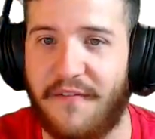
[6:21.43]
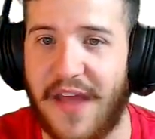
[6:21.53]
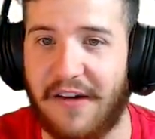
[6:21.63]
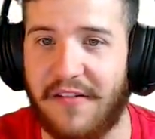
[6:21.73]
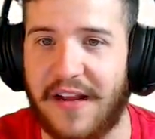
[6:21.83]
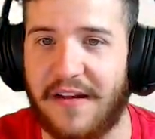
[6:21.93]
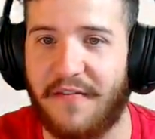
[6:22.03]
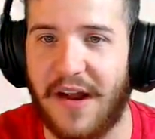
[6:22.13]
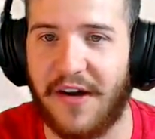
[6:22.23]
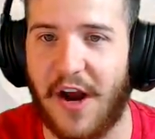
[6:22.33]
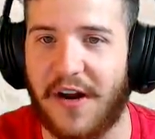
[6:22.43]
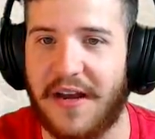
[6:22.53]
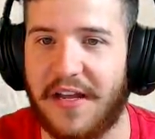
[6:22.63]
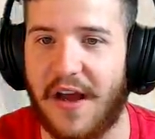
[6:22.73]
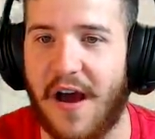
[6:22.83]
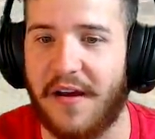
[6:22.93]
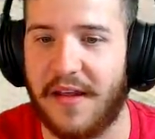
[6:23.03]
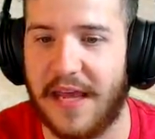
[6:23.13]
very, very hard-hitting god.